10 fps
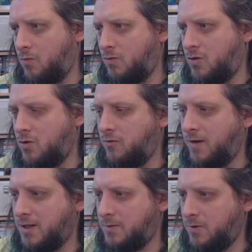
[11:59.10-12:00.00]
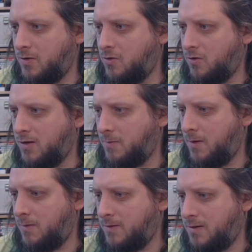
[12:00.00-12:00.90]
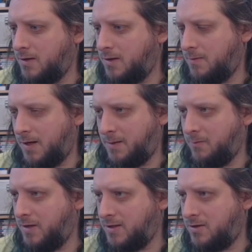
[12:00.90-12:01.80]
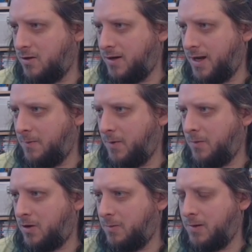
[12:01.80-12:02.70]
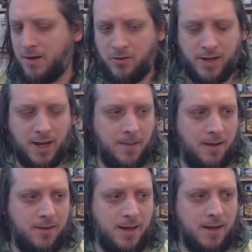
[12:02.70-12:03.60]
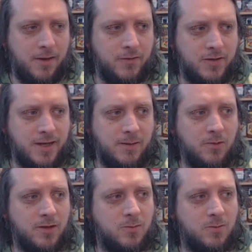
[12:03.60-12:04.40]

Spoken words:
2 credits per coin at the moment. I can hit start again, but I'm not going to play another game. I think you've seen what this